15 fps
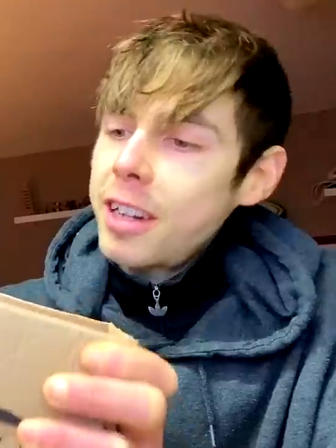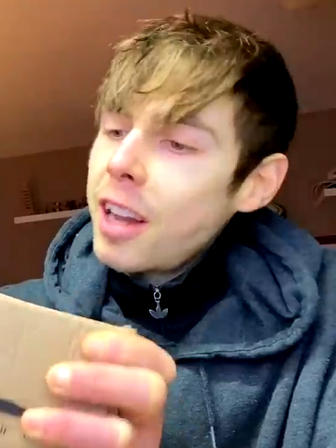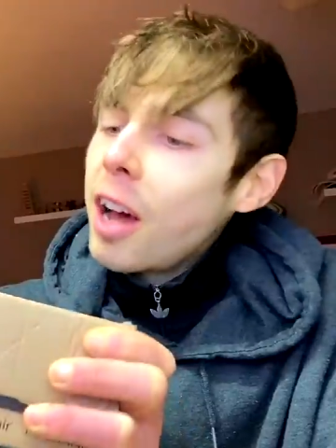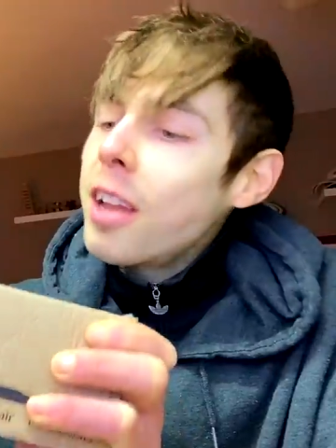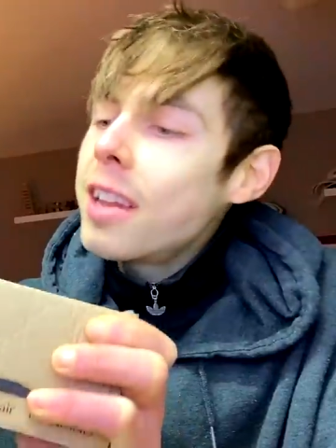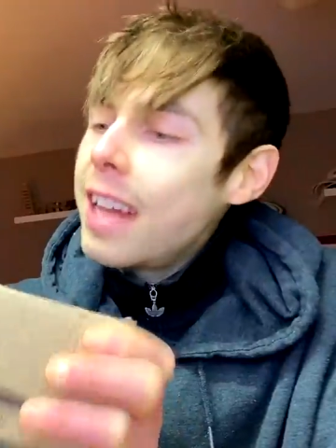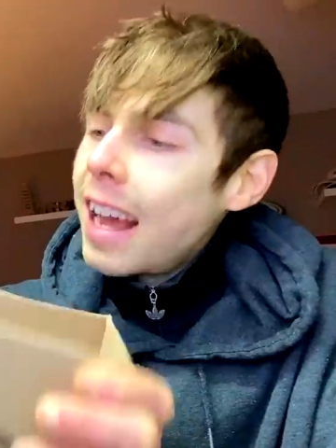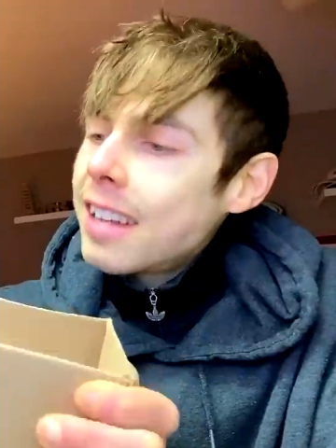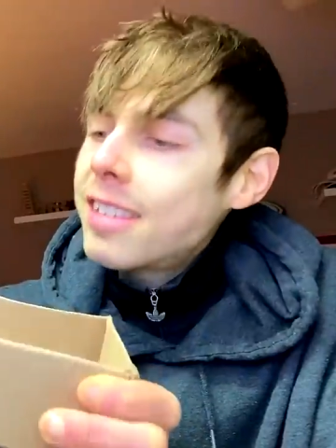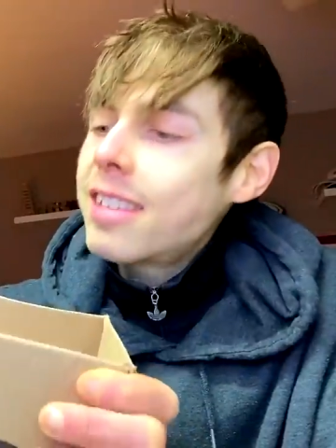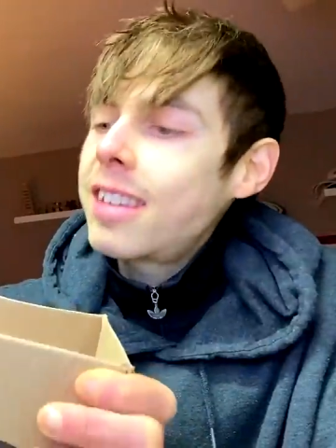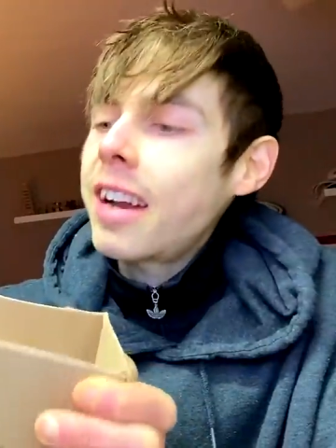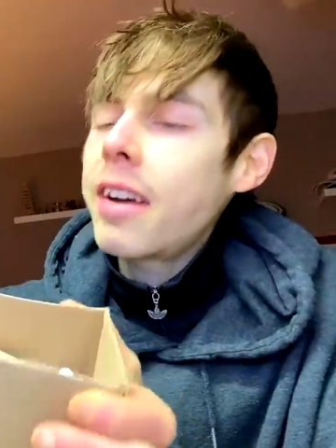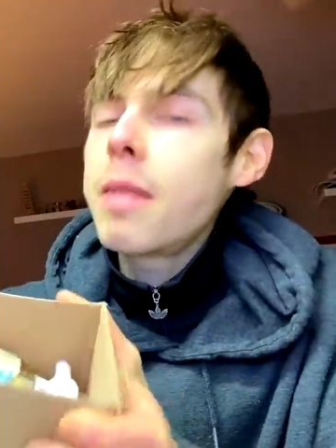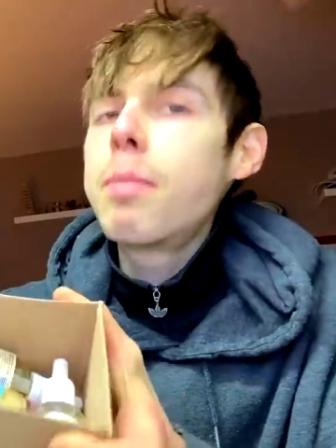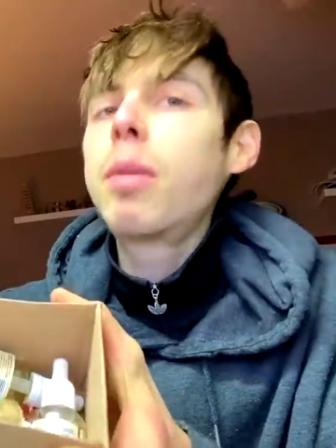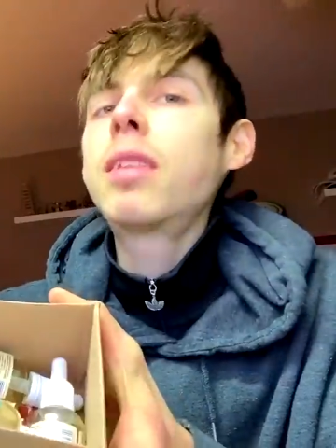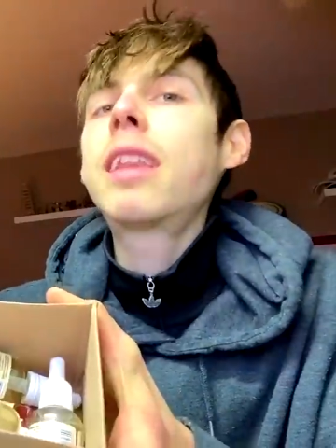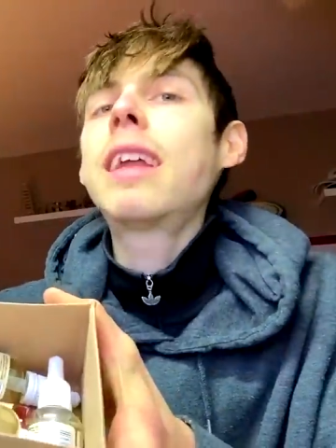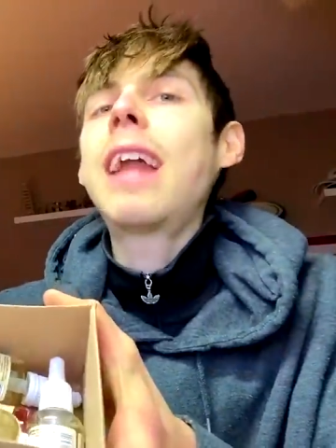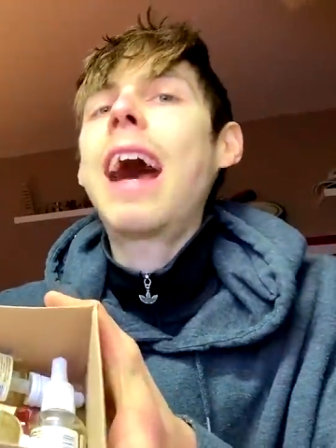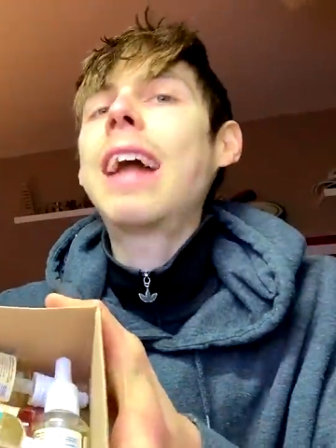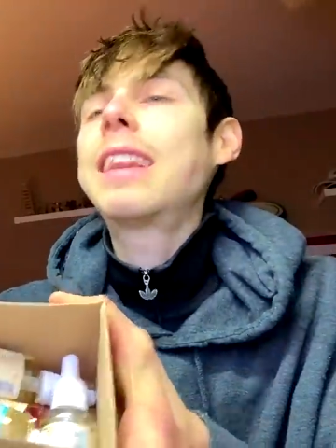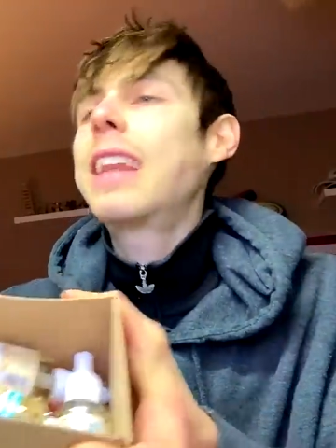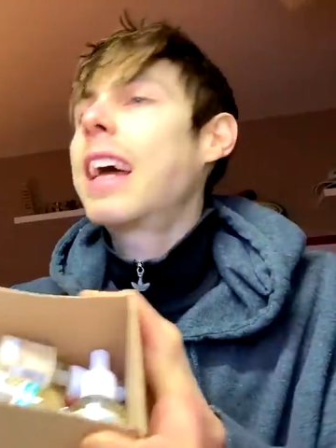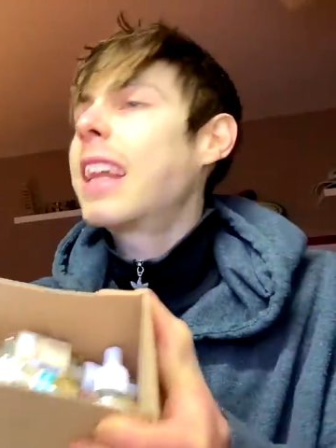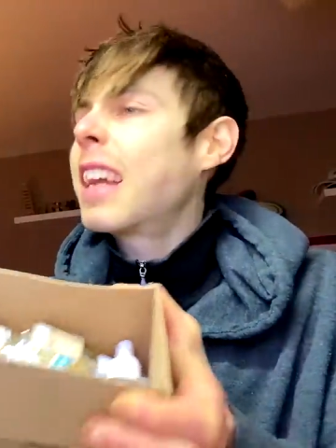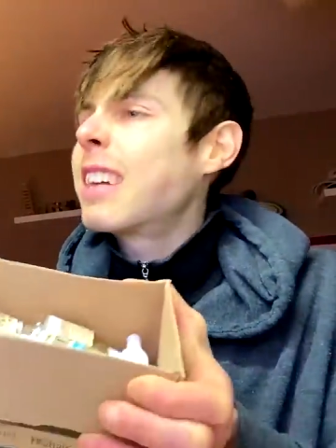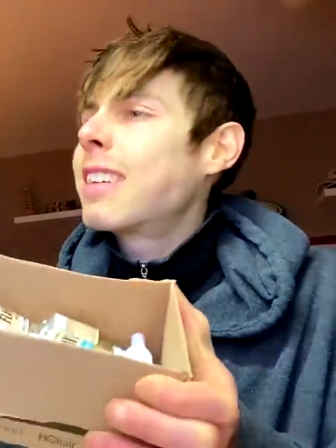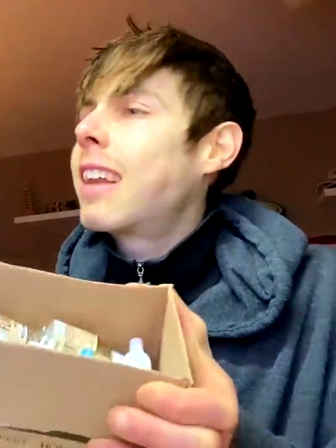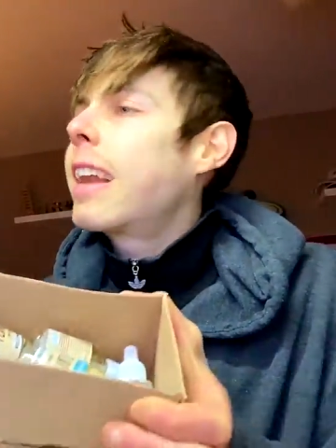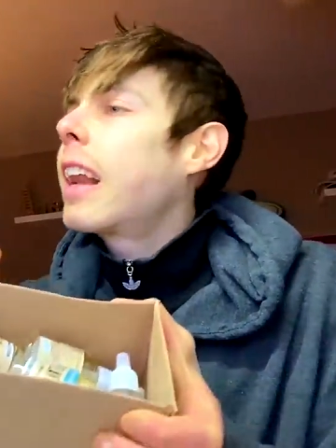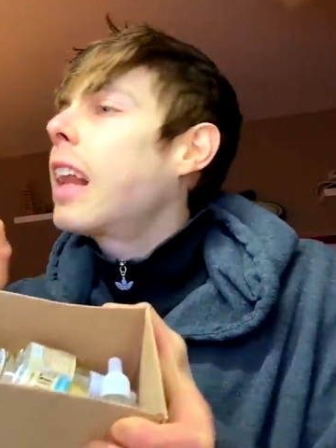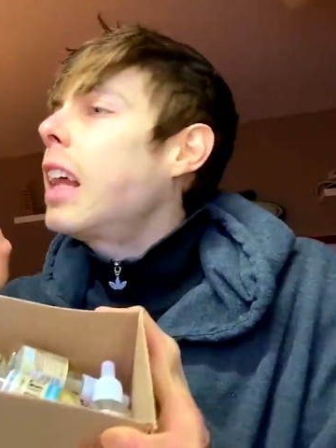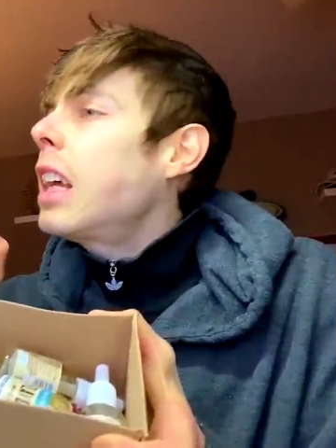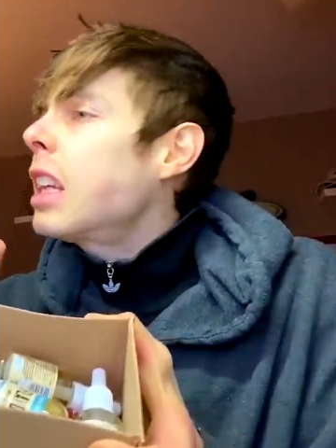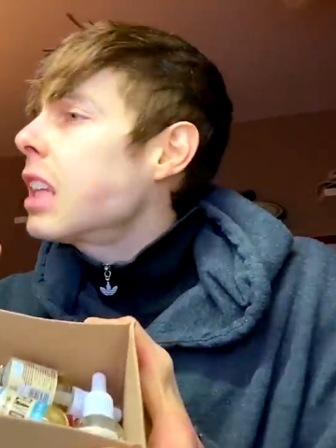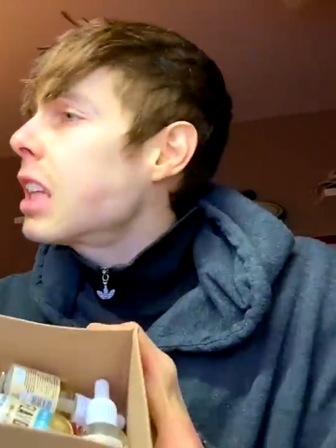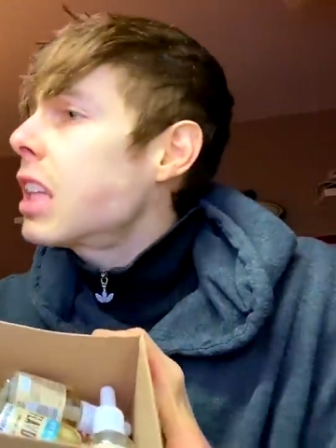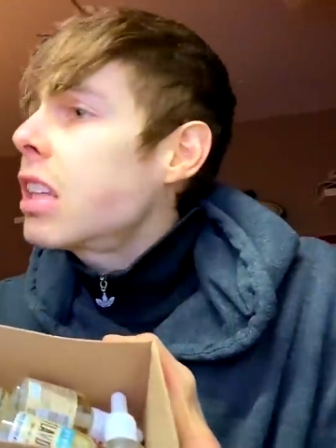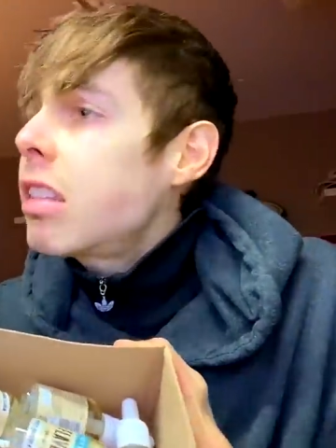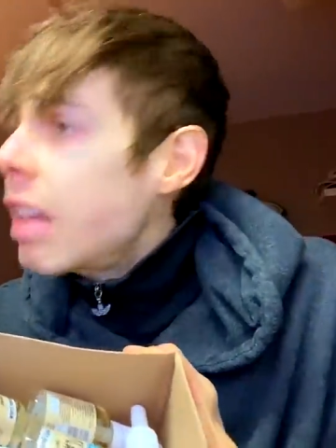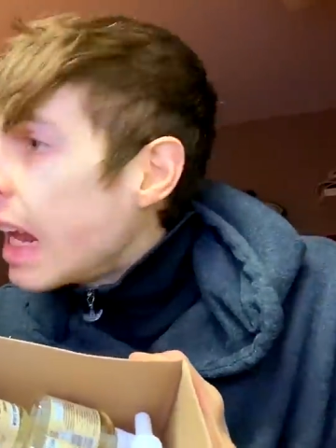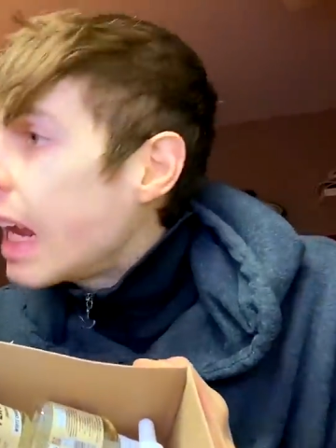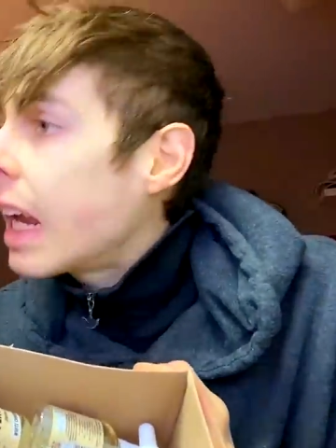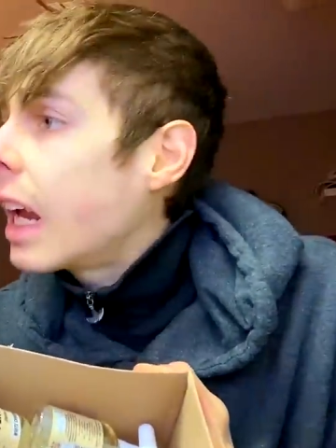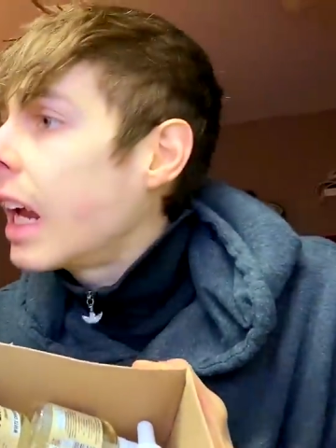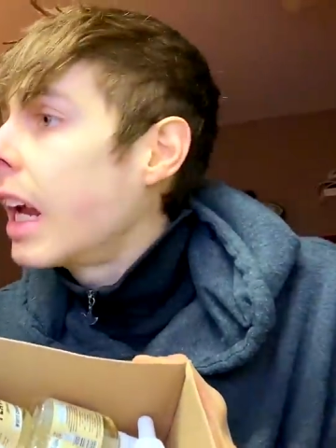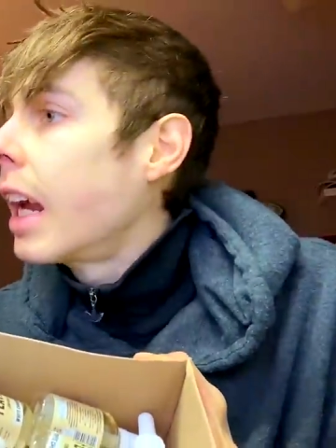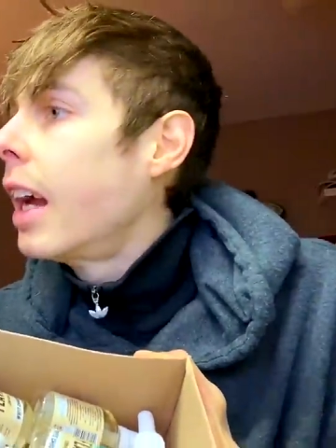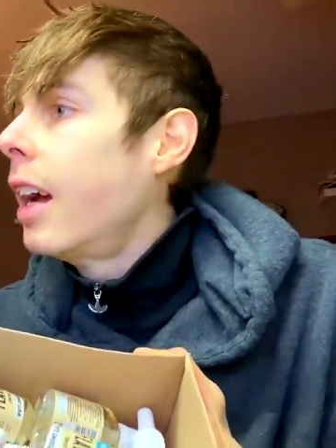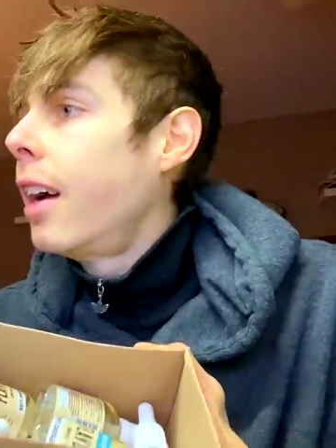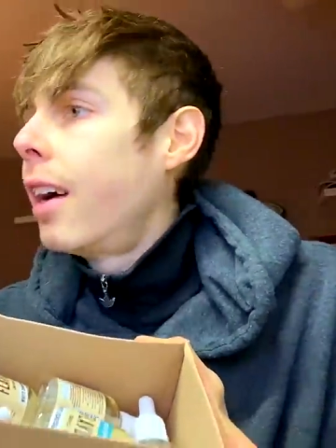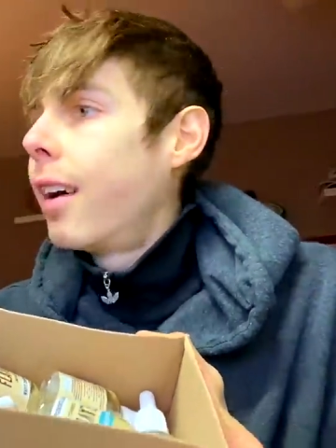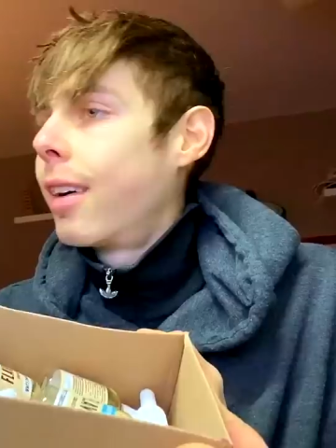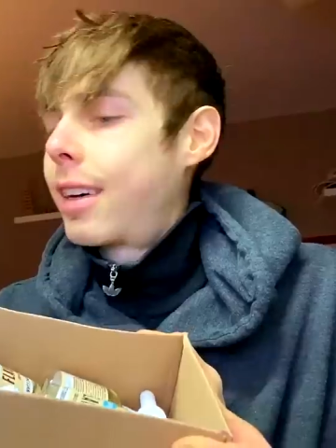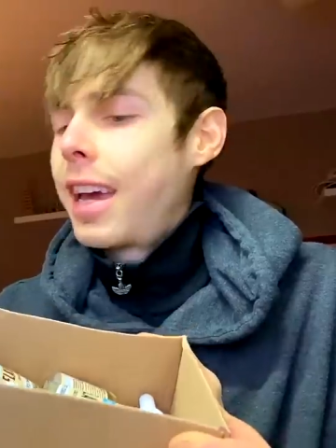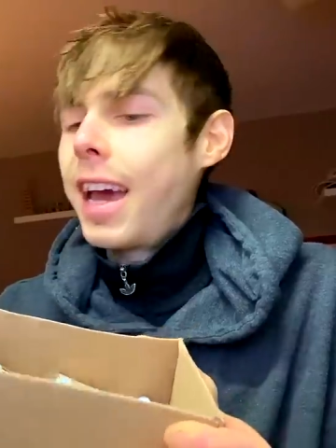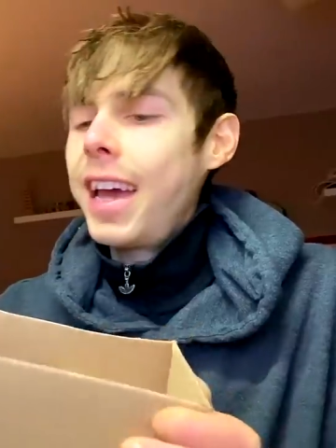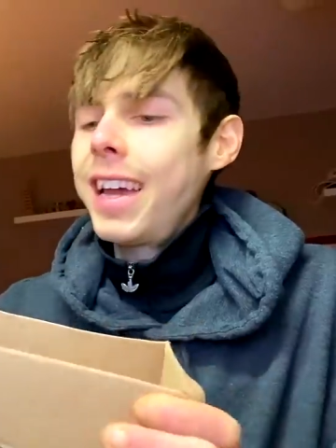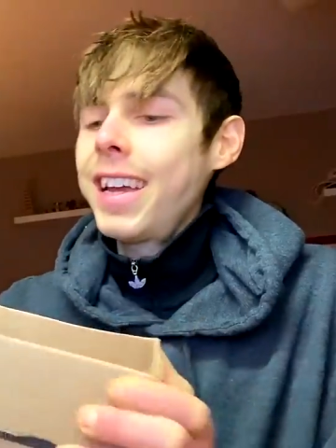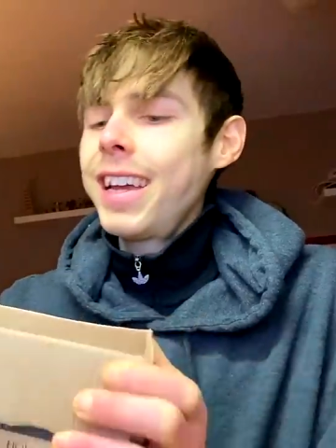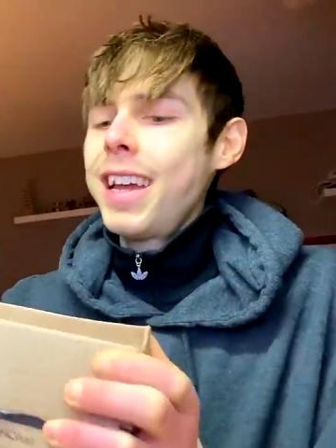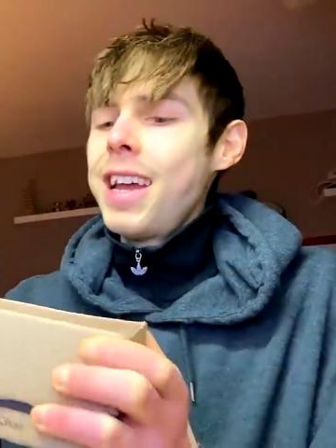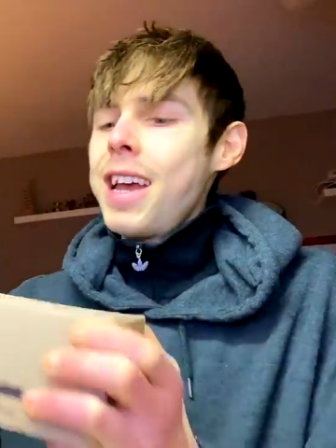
not necessary, but they add that nice little zing, okay?